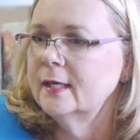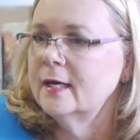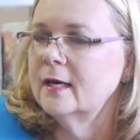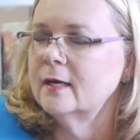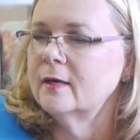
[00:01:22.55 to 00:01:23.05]

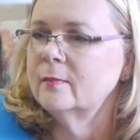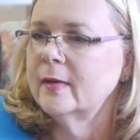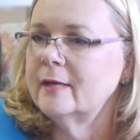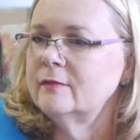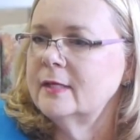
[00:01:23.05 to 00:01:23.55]
I
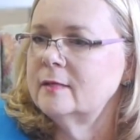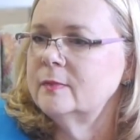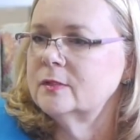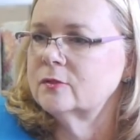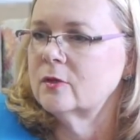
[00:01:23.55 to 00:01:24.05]
even had to be
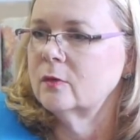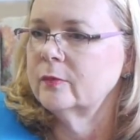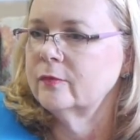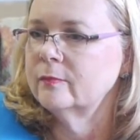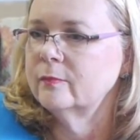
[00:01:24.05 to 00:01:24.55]
strong
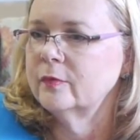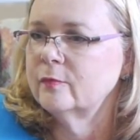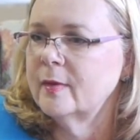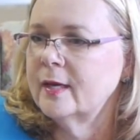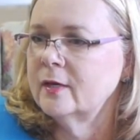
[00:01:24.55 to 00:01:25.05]
with
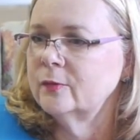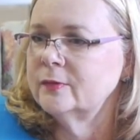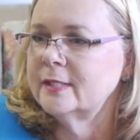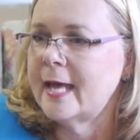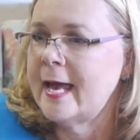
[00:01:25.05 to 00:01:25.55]
my own
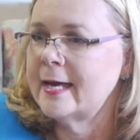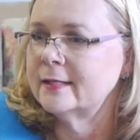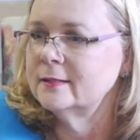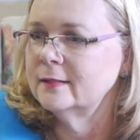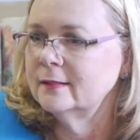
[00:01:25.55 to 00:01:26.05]
dad,